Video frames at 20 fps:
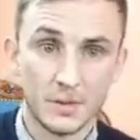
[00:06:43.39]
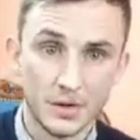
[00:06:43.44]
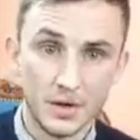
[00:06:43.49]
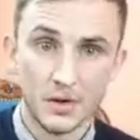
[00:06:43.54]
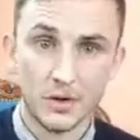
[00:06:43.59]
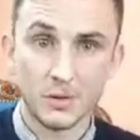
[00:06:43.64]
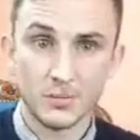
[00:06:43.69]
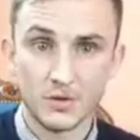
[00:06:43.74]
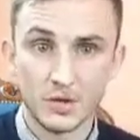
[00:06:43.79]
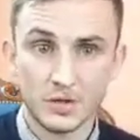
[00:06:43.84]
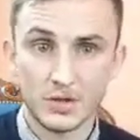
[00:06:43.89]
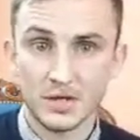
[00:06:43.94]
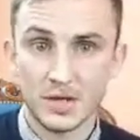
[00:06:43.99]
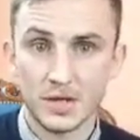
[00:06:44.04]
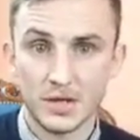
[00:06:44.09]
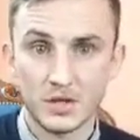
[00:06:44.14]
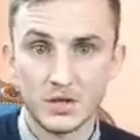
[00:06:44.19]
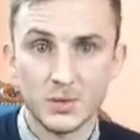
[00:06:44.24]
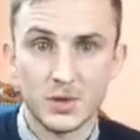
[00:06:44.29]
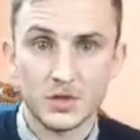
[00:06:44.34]
But now I'm just
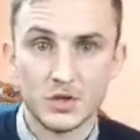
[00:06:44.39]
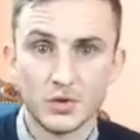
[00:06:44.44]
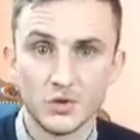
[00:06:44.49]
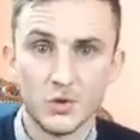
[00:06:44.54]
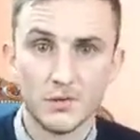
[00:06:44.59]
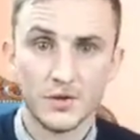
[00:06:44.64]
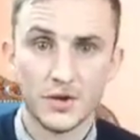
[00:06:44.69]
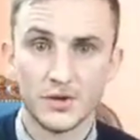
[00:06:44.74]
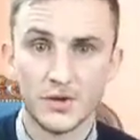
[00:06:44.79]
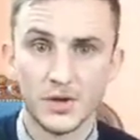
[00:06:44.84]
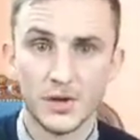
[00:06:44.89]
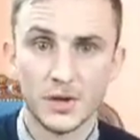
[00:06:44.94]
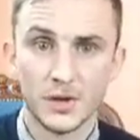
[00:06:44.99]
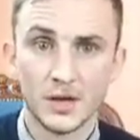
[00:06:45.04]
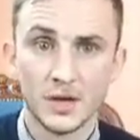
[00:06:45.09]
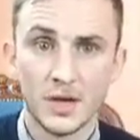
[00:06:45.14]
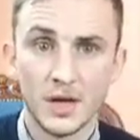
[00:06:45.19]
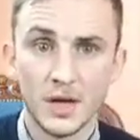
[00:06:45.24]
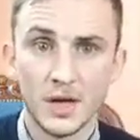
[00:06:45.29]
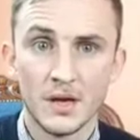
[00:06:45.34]
kind of switching over
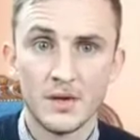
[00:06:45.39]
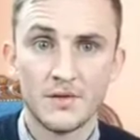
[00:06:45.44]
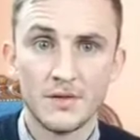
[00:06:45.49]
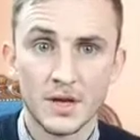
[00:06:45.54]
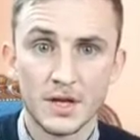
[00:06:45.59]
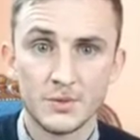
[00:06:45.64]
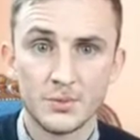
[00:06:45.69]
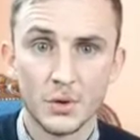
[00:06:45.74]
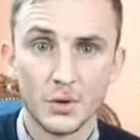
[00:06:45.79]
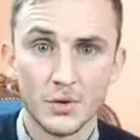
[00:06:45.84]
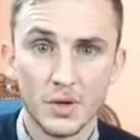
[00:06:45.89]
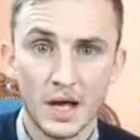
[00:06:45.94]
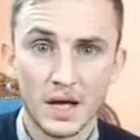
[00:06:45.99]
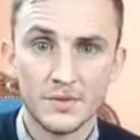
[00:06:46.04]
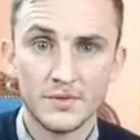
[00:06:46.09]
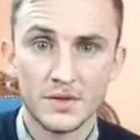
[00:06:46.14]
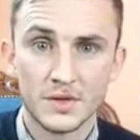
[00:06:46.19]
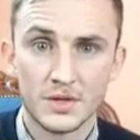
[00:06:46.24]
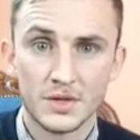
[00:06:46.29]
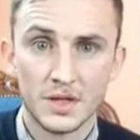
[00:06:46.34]
to Facebook
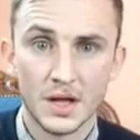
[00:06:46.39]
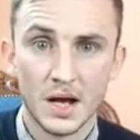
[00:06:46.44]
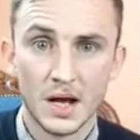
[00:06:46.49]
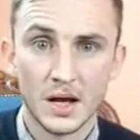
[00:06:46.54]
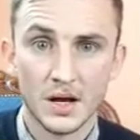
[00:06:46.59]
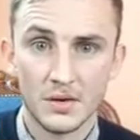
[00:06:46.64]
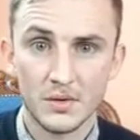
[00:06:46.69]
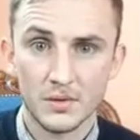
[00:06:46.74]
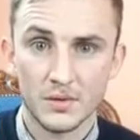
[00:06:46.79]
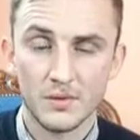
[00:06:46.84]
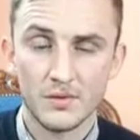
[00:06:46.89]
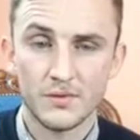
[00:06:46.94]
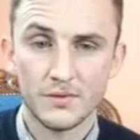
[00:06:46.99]
Live to start